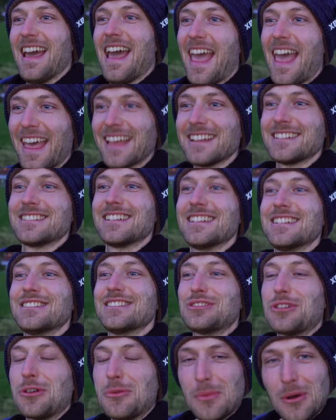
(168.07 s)
And
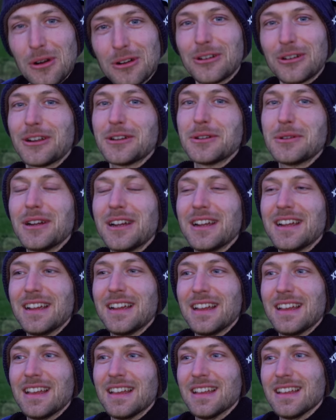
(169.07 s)
tomorrow,
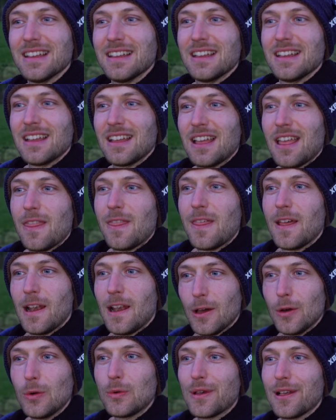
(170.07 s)
the
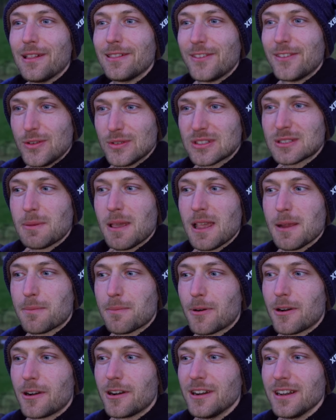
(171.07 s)
local
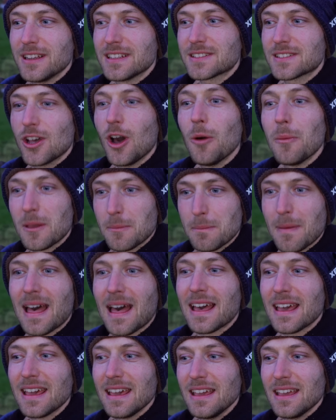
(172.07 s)
newspaper is coming
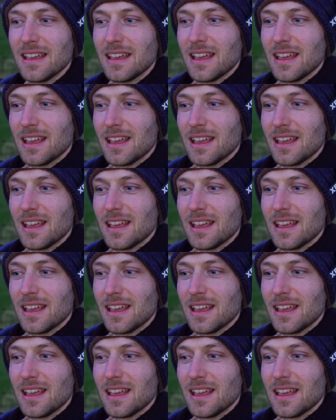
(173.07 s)
by